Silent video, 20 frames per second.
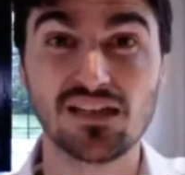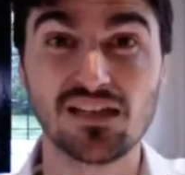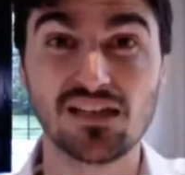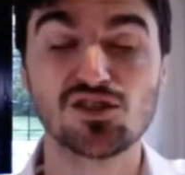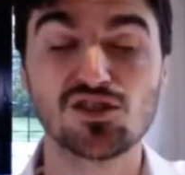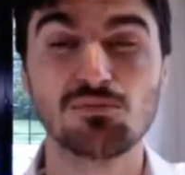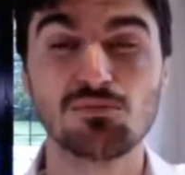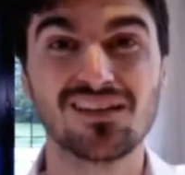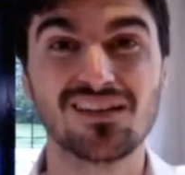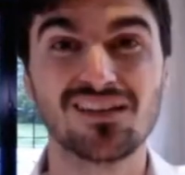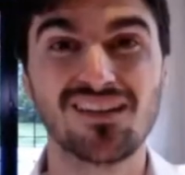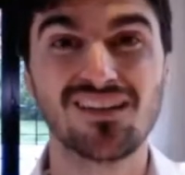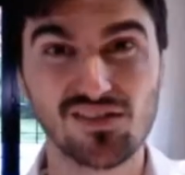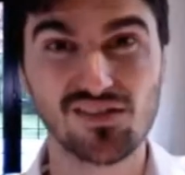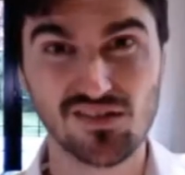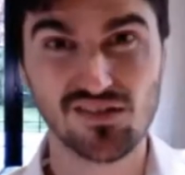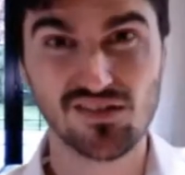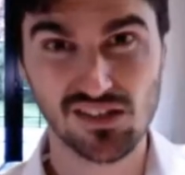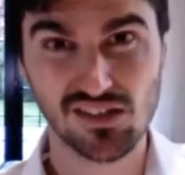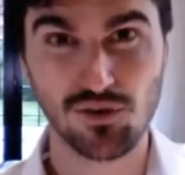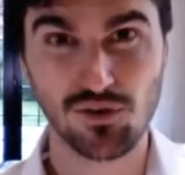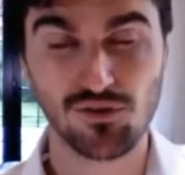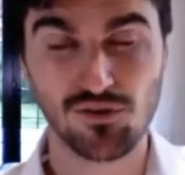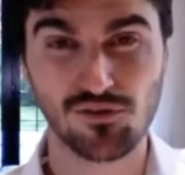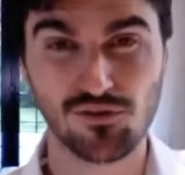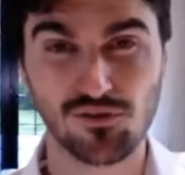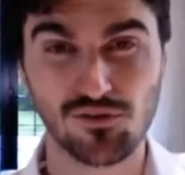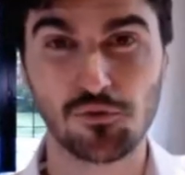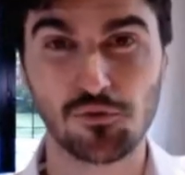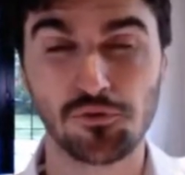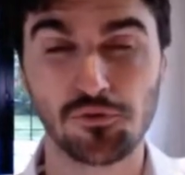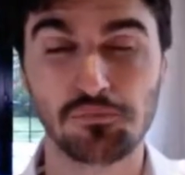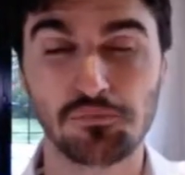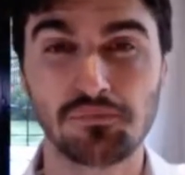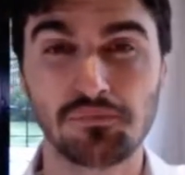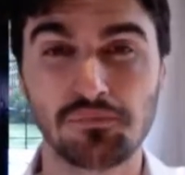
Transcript: It should be a nice experience for them.